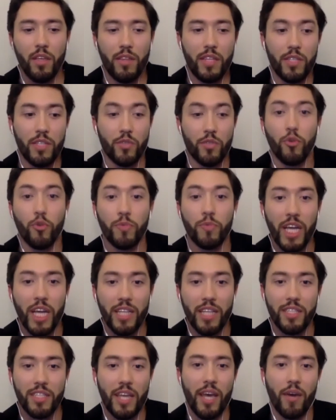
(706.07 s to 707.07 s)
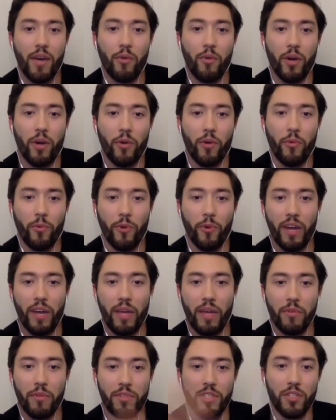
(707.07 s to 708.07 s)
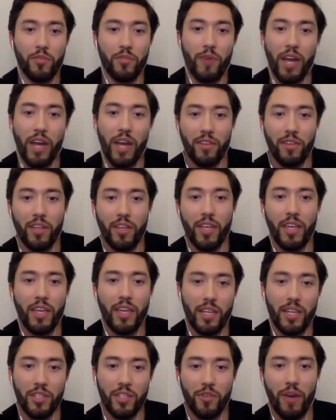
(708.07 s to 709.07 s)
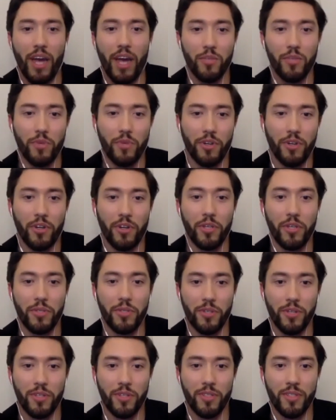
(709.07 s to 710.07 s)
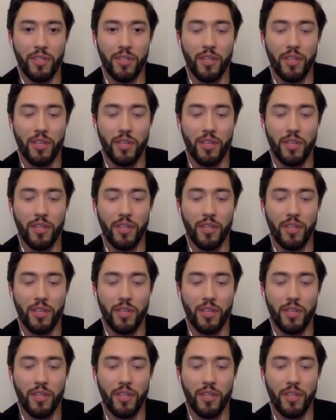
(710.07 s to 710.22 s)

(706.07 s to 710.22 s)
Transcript: these group chats now where we're able to directly interact with our users.